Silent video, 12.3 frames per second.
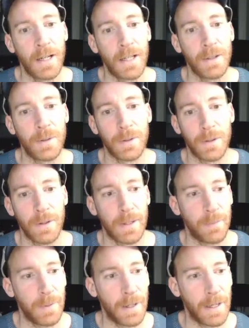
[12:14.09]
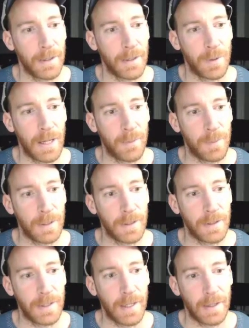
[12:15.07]
you can do that by wrapping
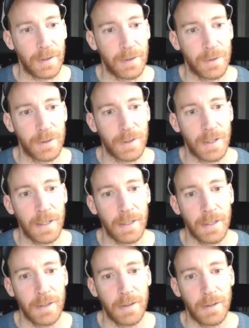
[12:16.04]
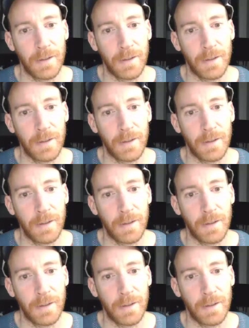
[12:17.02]
the text. So just highlight